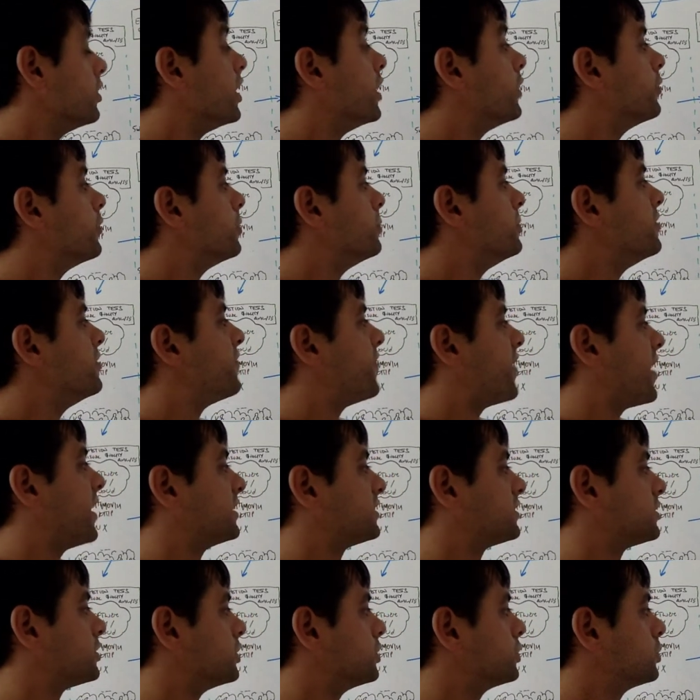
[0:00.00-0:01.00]
it will be
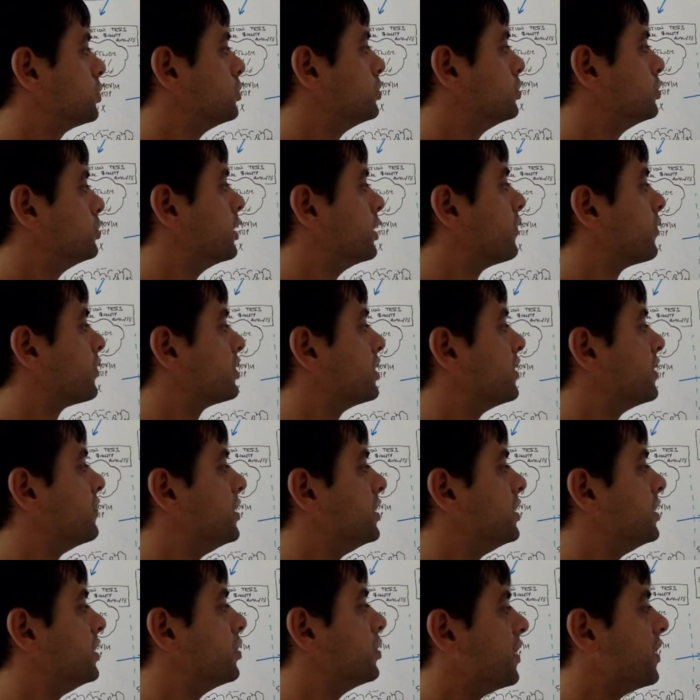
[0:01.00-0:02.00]
faster to deliver the
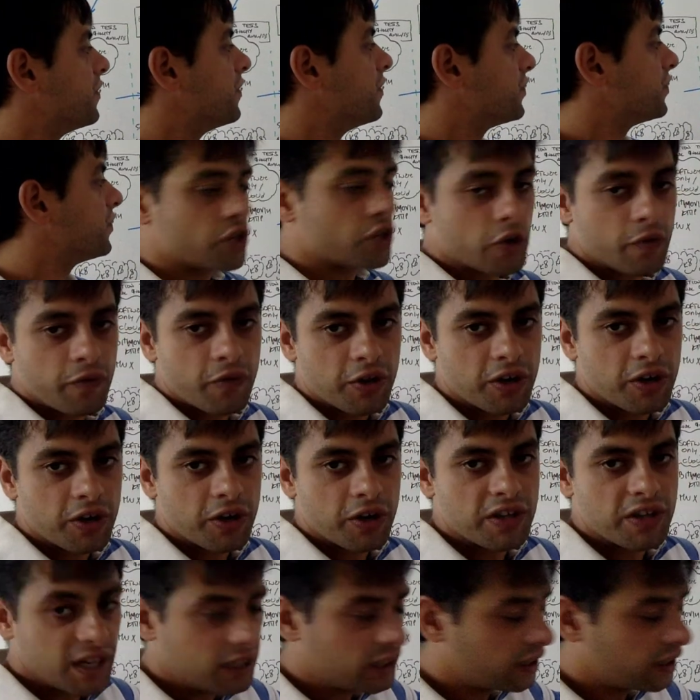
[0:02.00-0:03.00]
video if the server is
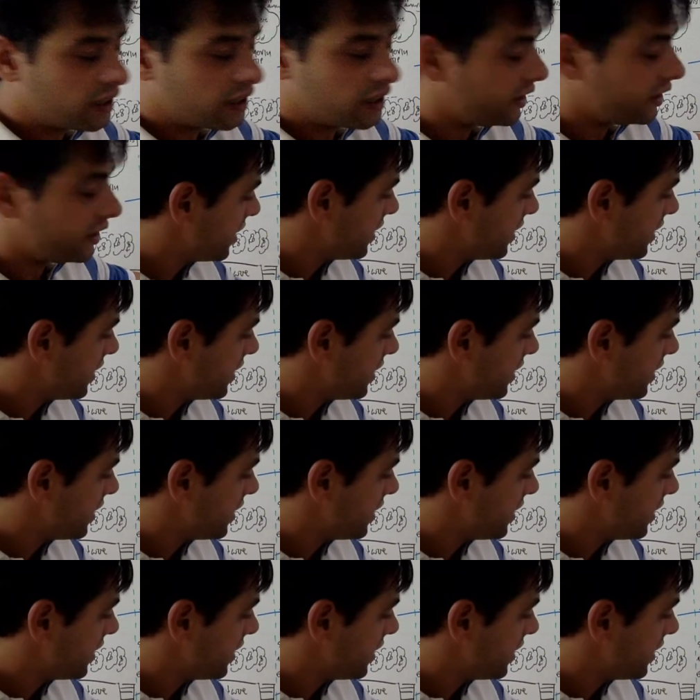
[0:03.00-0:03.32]
in Italy